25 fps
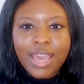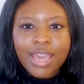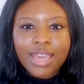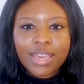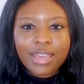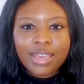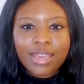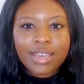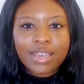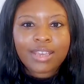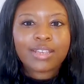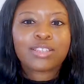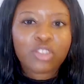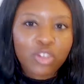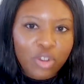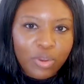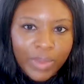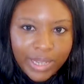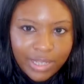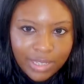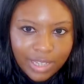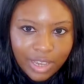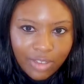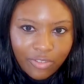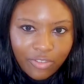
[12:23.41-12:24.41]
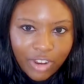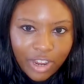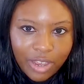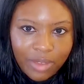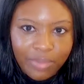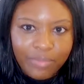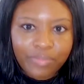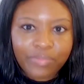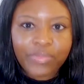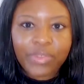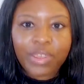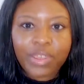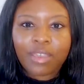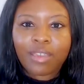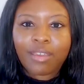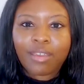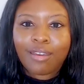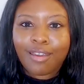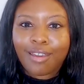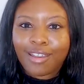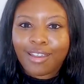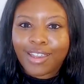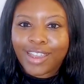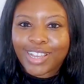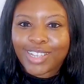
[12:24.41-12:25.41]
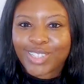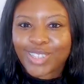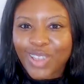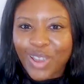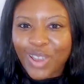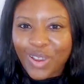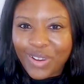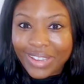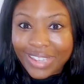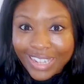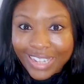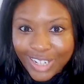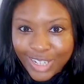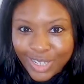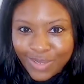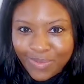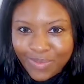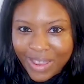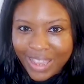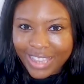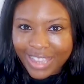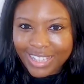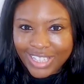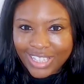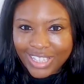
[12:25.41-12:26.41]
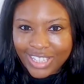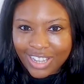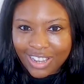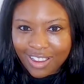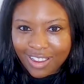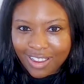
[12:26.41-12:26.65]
is a little bit different. All right, so here's my answer.